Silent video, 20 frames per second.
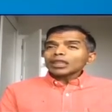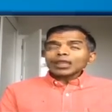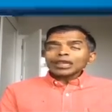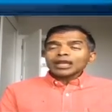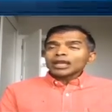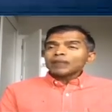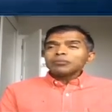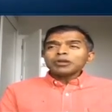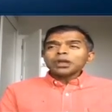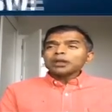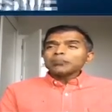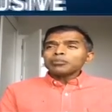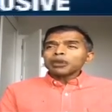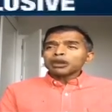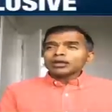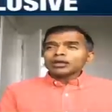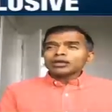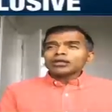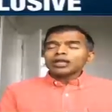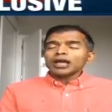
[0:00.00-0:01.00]
And I'm not a
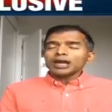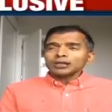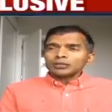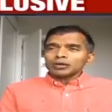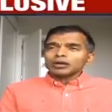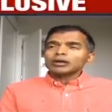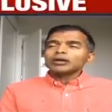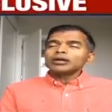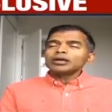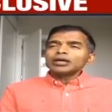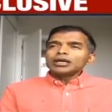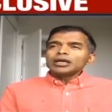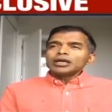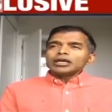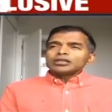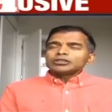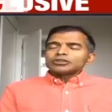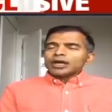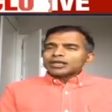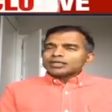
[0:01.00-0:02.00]
market timer.
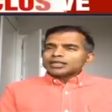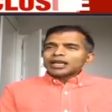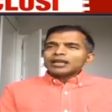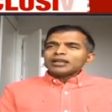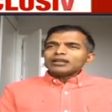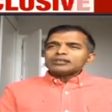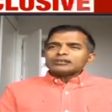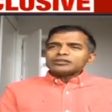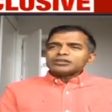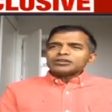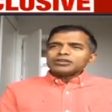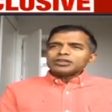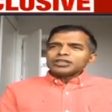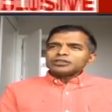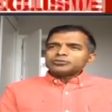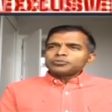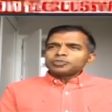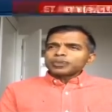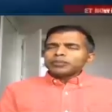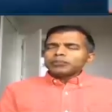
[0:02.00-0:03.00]
So as I listen to
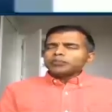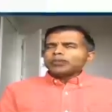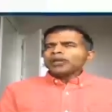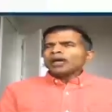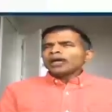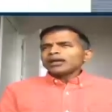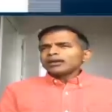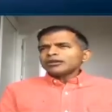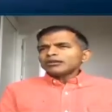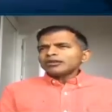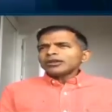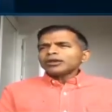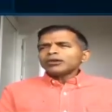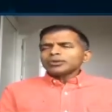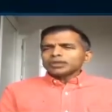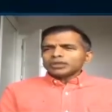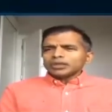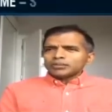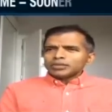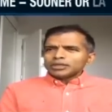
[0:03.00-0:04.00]
these people, I agree
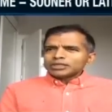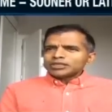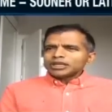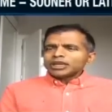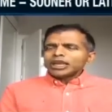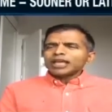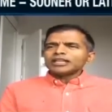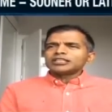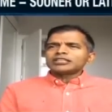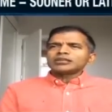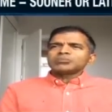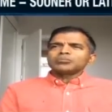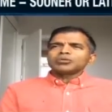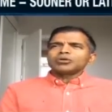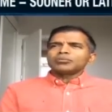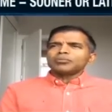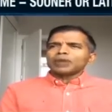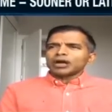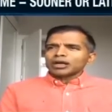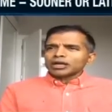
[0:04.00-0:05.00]
with them. It's an aging
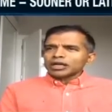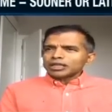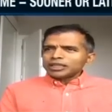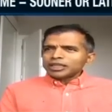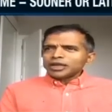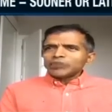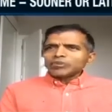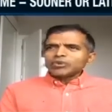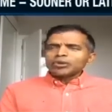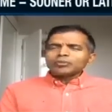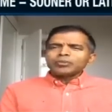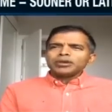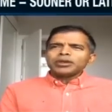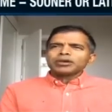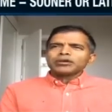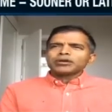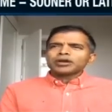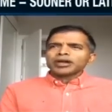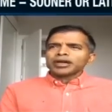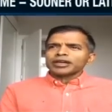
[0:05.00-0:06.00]
bull market. There will be
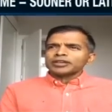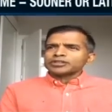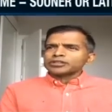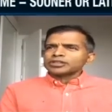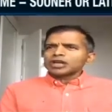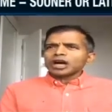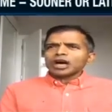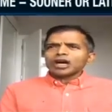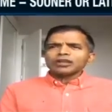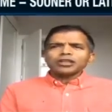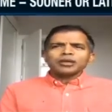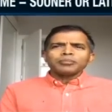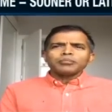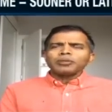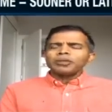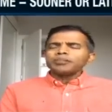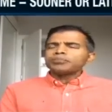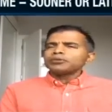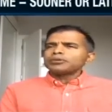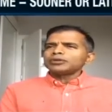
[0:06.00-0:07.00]
a correction. Are there
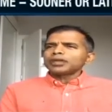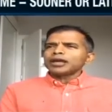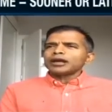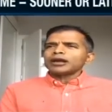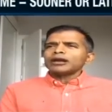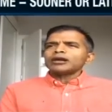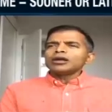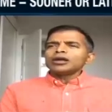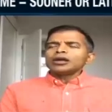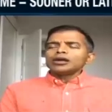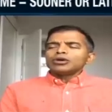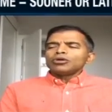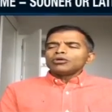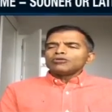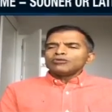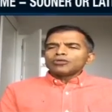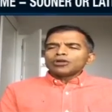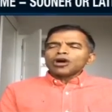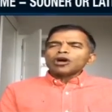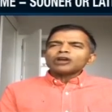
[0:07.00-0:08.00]
people there
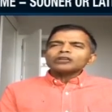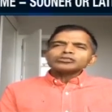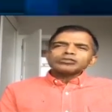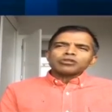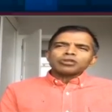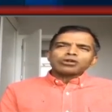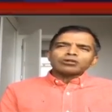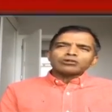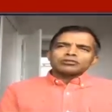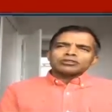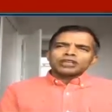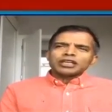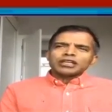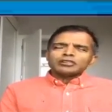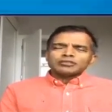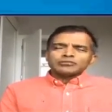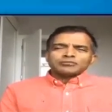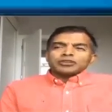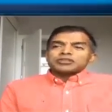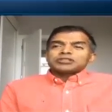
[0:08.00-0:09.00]
who've lost all
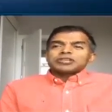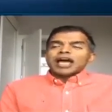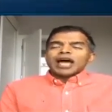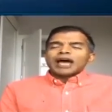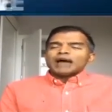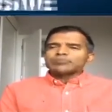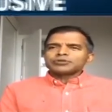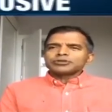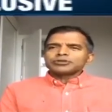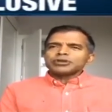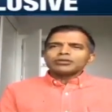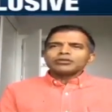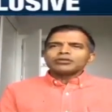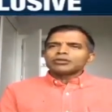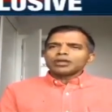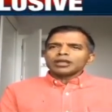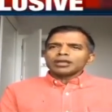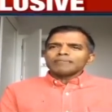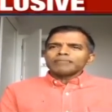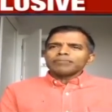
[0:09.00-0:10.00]
sense of risk?
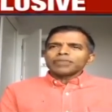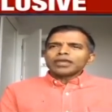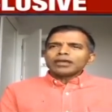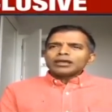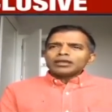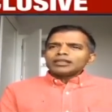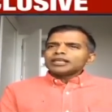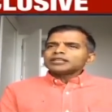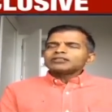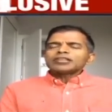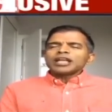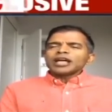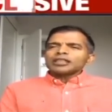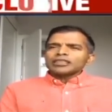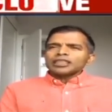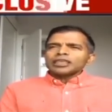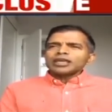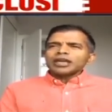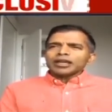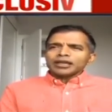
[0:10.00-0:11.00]
Absolutely. There's
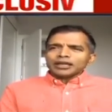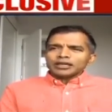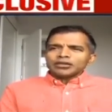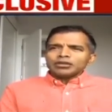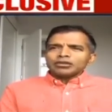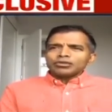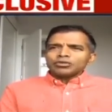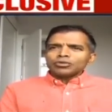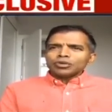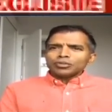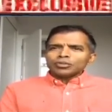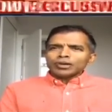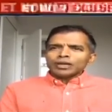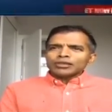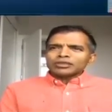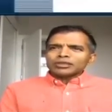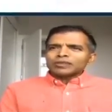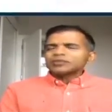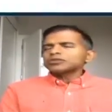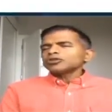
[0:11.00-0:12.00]
nothing I can do about them.